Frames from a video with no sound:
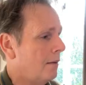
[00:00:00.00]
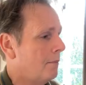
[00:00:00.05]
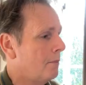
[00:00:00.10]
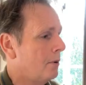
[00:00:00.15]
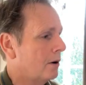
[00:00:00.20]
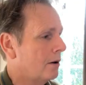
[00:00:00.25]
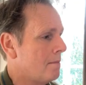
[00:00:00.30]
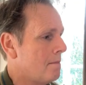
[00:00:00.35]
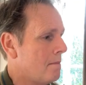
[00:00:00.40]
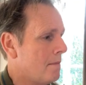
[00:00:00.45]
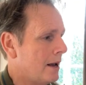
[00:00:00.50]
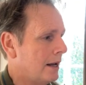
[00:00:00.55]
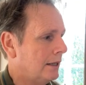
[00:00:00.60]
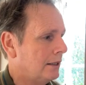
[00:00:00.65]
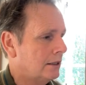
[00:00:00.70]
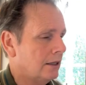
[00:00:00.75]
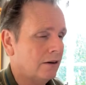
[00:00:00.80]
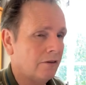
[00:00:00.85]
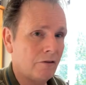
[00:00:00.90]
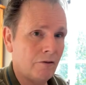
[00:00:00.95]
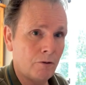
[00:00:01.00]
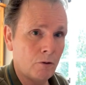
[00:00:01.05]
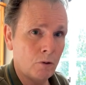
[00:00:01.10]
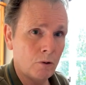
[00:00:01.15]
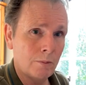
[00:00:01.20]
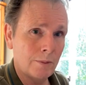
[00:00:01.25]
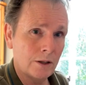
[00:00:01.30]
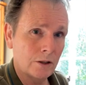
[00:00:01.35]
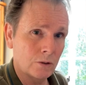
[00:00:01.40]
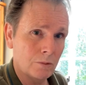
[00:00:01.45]
but amazing
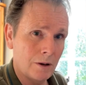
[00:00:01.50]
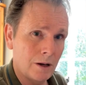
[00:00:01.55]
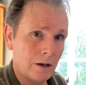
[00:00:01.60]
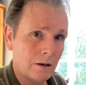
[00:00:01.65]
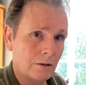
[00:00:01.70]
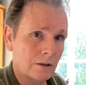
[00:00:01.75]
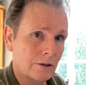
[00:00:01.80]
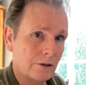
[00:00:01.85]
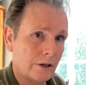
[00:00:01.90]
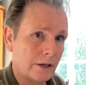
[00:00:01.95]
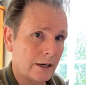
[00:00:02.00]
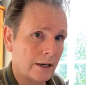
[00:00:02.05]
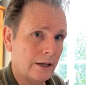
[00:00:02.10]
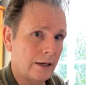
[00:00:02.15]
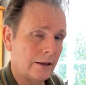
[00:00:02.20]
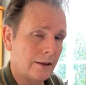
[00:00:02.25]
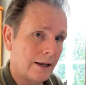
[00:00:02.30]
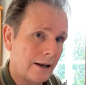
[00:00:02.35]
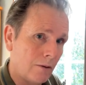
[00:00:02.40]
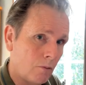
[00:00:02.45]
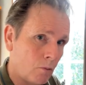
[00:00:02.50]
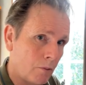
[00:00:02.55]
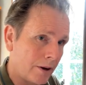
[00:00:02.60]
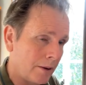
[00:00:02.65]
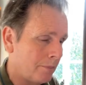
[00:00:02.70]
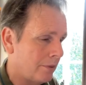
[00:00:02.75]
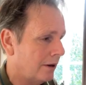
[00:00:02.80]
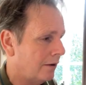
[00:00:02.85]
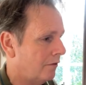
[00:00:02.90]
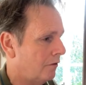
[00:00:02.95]
form as well. So you're getting that
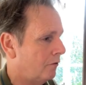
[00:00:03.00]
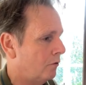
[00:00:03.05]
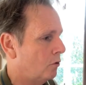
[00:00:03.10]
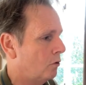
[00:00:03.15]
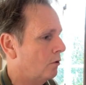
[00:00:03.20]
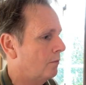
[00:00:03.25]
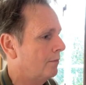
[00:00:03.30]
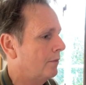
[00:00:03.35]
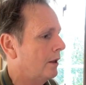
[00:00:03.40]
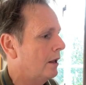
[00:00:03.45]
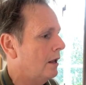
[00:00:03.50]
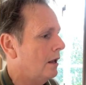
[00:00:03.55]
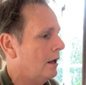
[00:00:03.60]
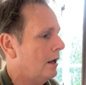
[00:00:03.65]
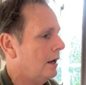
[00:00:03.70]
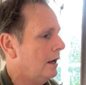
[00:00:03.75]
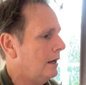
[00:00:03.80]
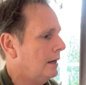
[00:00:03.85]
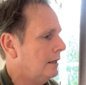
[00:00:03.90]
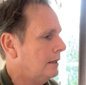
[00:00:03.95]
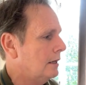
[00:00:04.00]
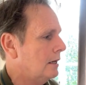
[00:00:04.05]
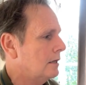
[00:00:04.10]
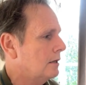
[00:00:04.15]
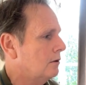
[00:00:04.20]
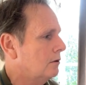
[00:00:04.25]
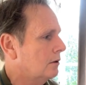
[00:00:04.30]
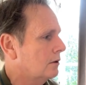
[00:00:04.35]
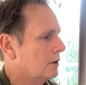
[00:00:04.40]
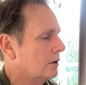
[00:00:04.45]
weeping form, and it
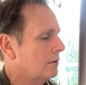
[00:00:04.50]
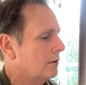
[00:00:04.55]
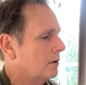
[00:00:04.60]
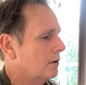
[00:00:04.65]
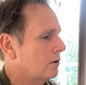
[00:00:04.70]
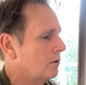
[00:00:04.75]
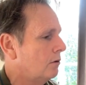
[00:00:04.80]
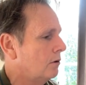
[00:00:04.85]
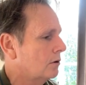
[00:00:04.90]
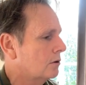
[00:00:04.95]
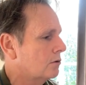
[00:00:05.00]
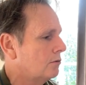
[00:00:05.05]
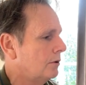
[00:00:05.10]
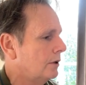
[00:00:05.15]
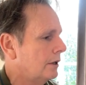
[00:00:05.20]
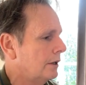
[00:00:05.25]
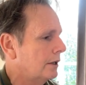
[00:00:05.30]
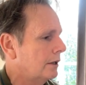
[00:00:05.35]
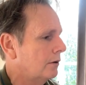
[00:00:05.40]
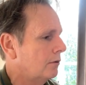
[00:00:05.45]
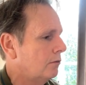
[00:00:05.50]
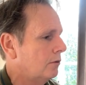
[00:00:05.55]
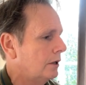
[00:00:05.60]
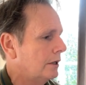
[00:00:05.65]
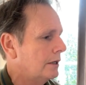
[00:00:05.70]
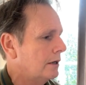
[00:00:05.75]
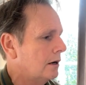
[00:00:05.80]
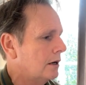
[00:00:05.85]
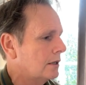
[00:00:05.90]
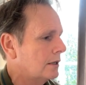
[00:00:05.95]
looks really, really
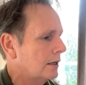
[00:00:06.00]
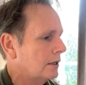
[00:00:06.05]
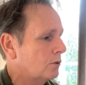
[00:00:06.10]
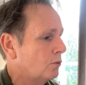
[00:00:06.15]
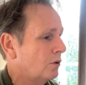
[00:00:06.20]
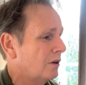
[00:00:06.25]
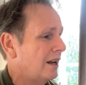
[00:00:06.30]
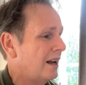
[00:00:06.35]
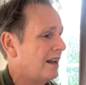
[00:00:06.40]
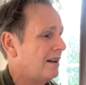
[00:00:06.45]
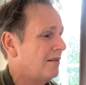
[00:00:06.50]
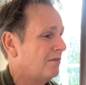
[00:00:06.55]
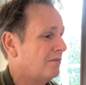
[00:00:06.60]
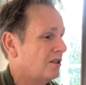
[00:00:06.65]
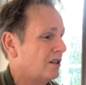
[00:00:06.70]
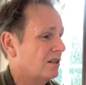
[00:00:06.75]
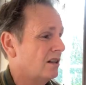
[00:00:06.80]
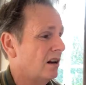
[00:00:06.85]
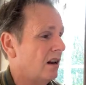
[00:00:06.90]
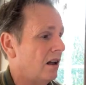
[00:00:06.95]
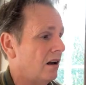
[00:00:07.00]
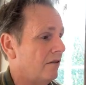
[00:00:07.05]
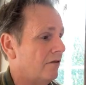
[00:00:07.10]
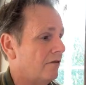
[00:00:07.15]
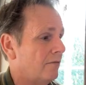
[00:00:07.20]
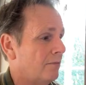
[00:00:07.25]
nice next to water, and just love